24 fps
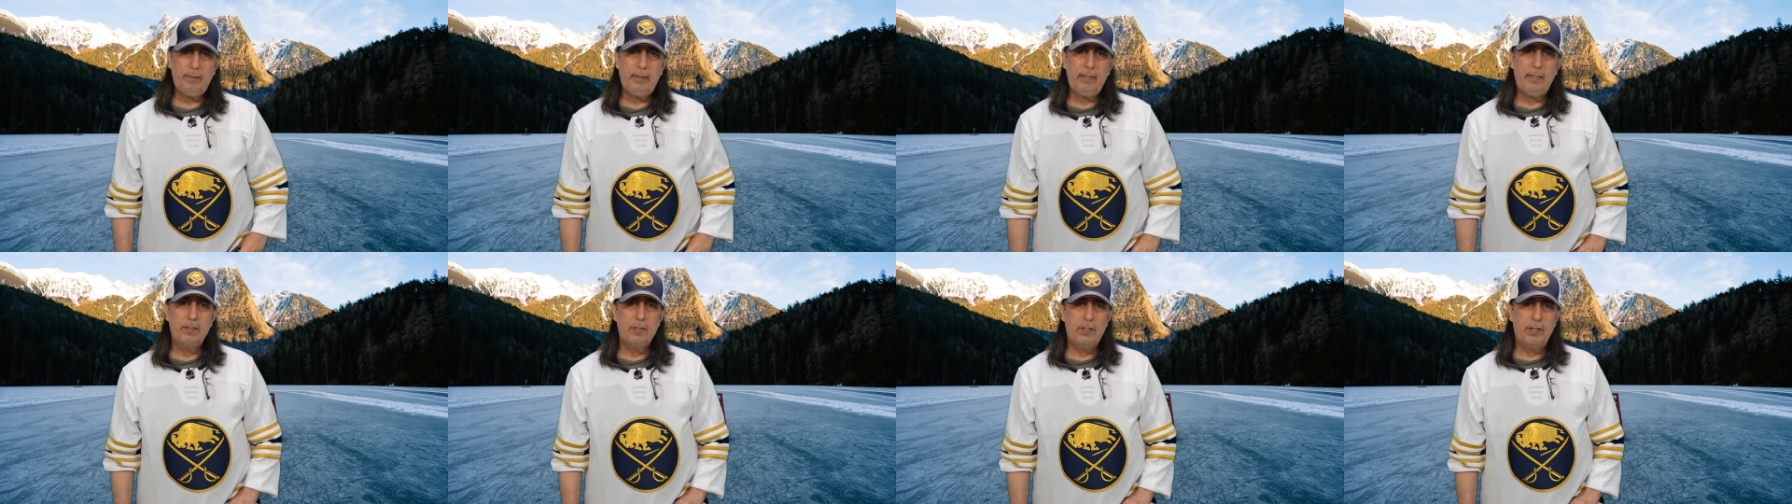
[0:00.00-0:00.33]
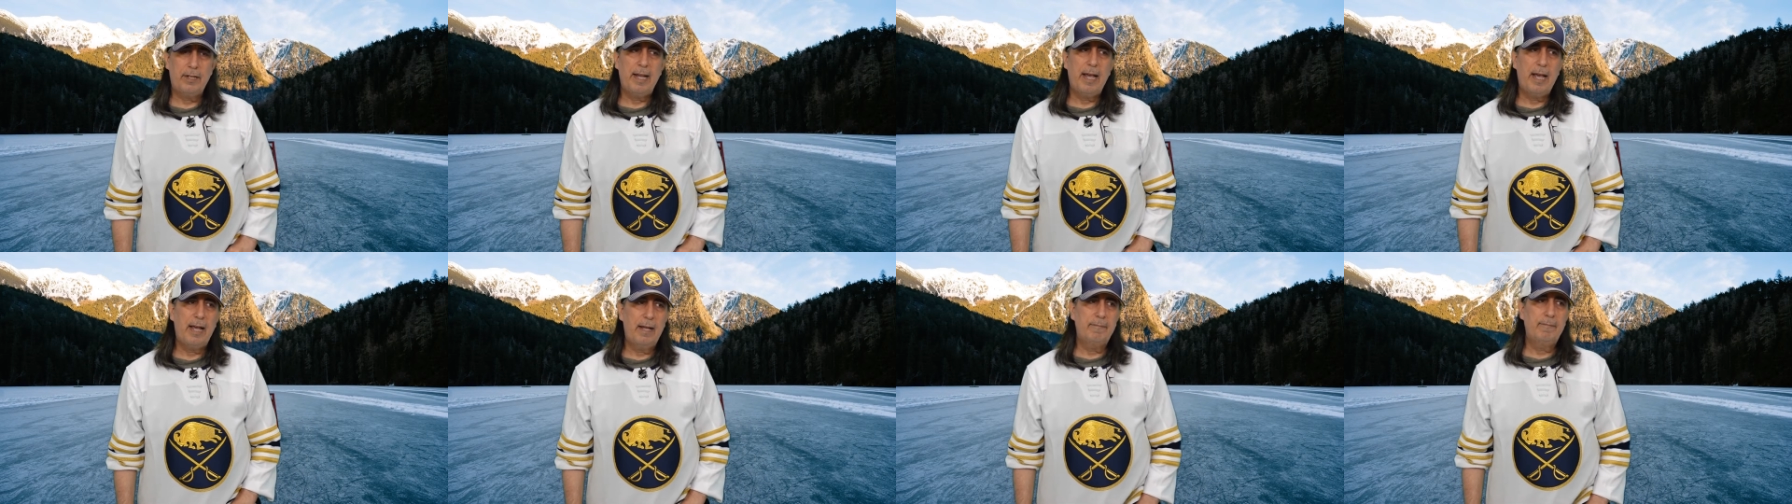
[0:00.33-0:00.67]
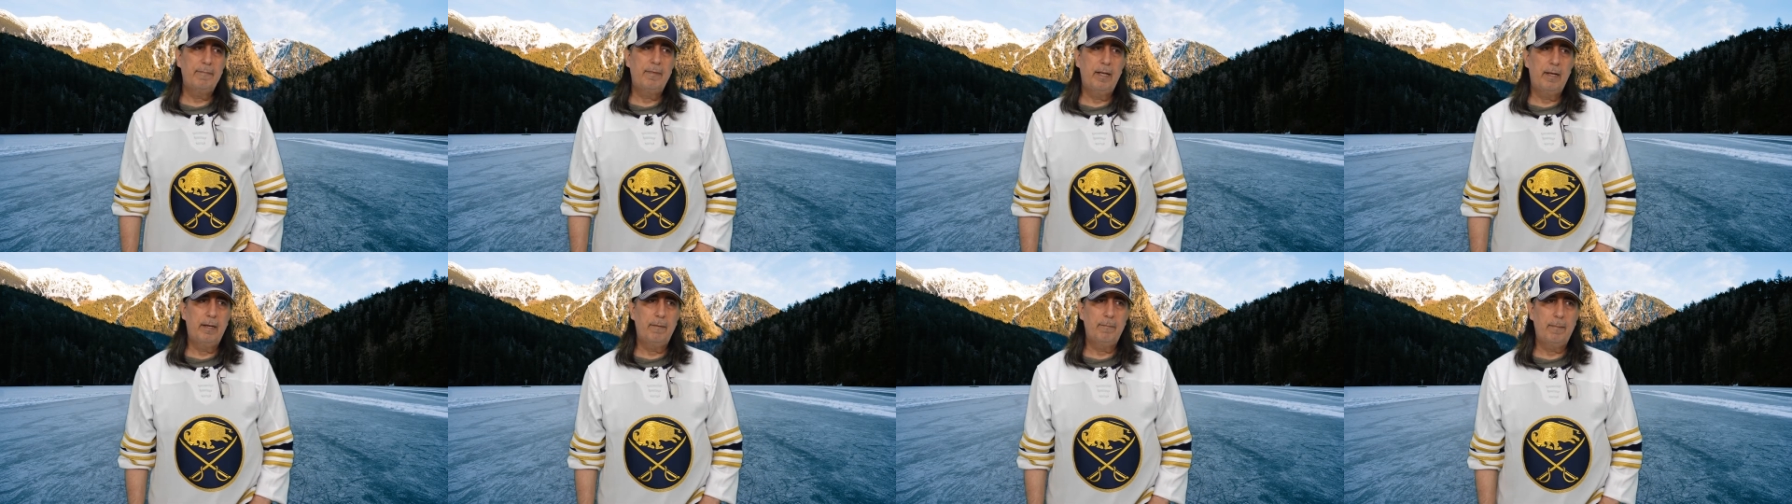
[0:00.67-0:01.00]
So yeah,
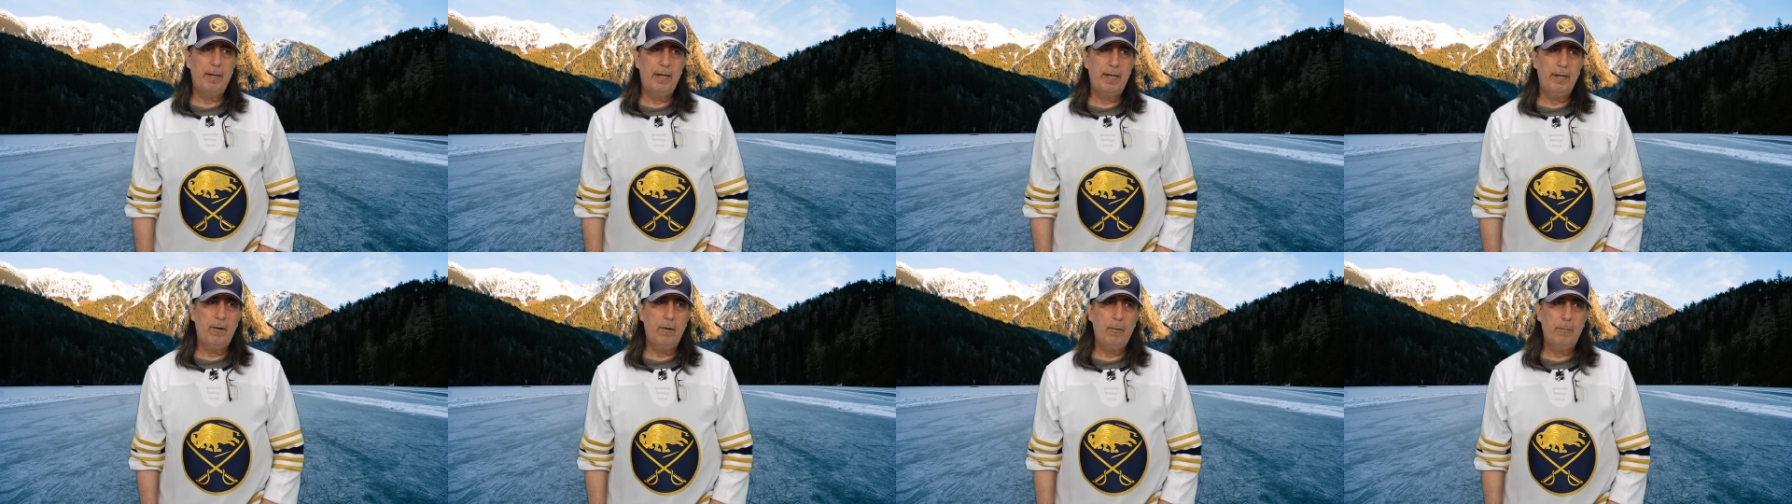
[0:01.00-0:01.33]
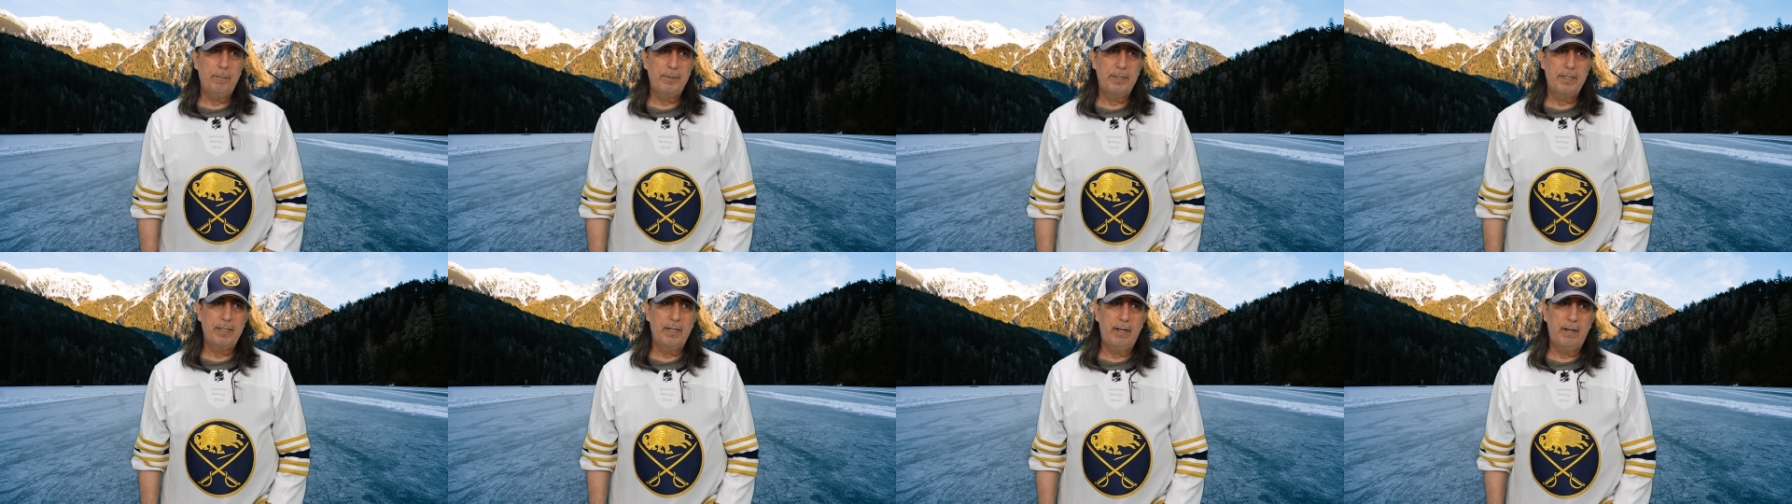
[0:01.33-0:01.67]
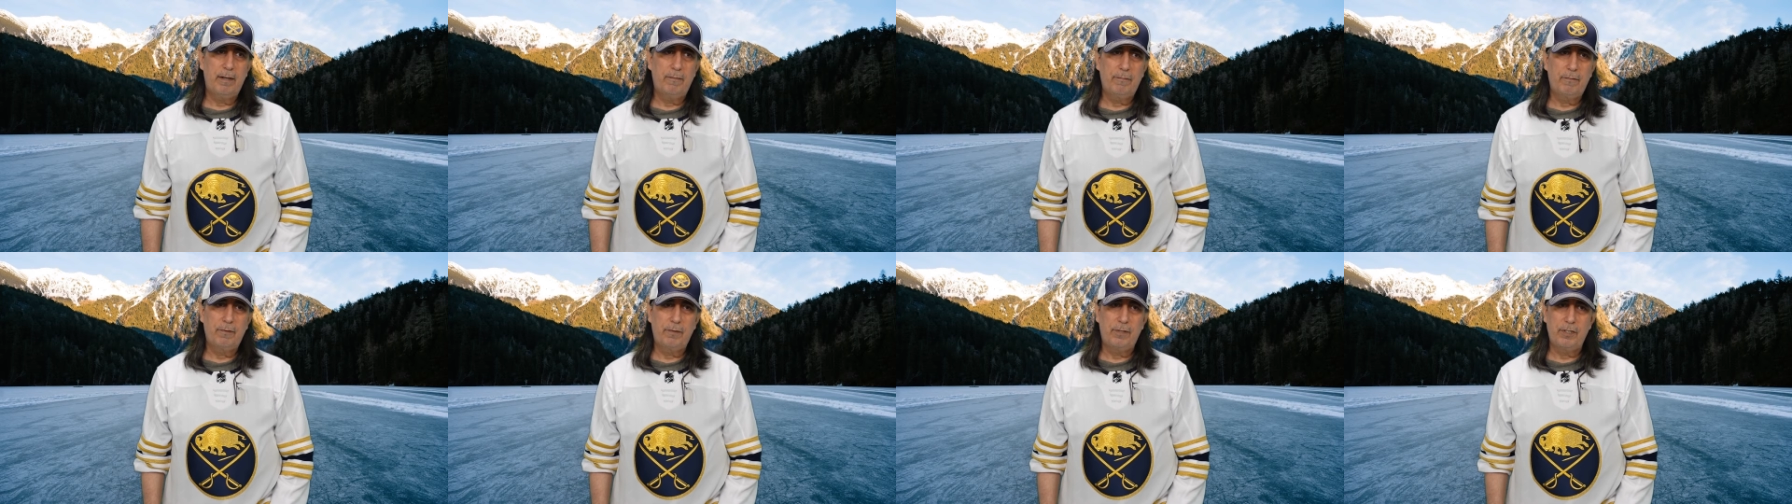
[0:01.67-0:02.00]
that my hopes
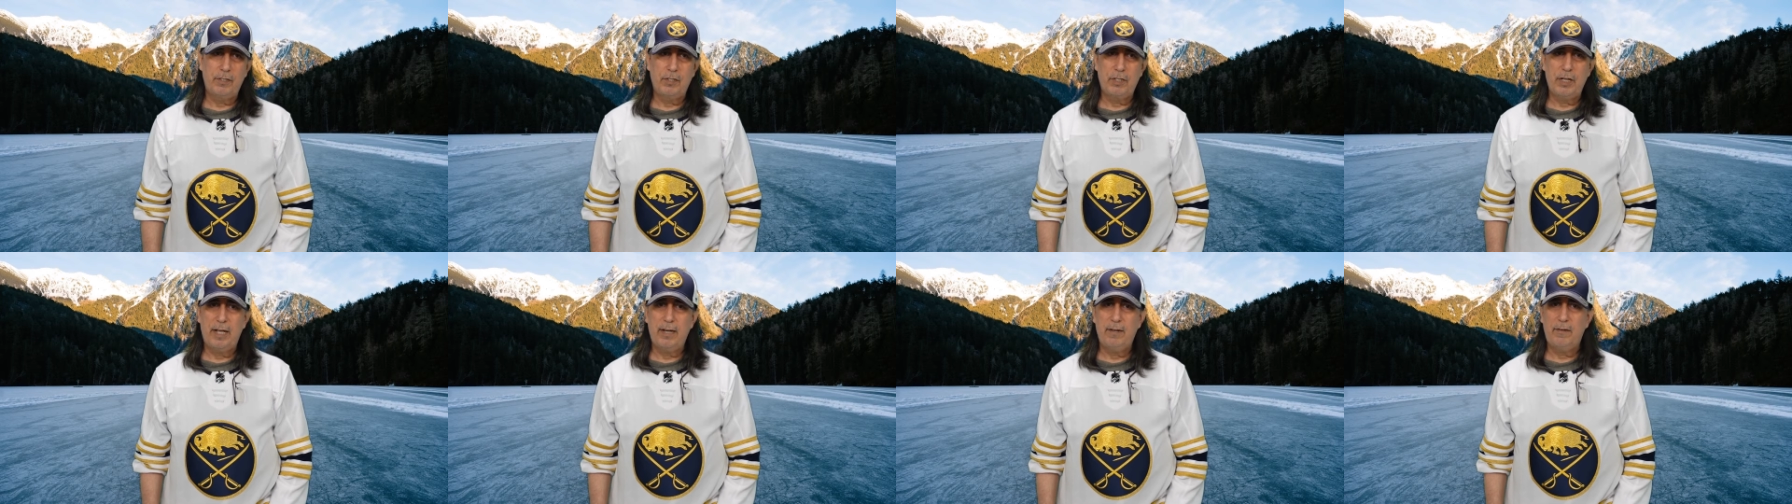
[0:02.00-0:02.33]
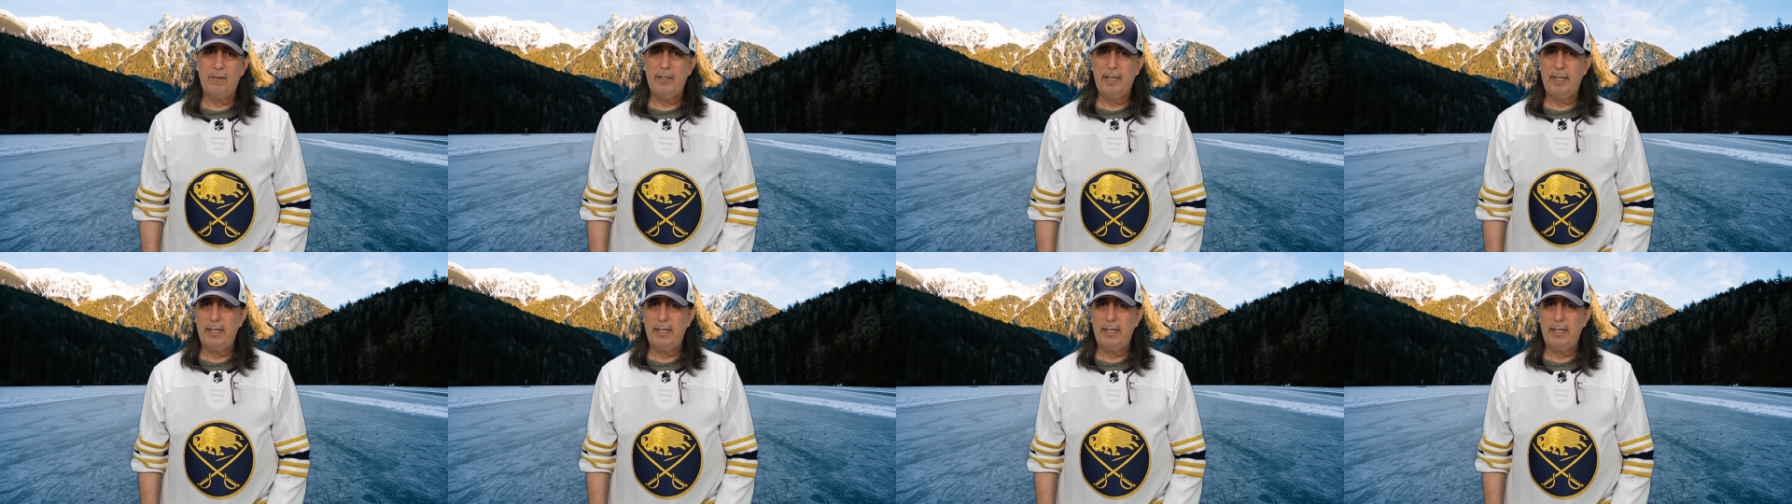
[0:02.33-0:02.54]
for the channel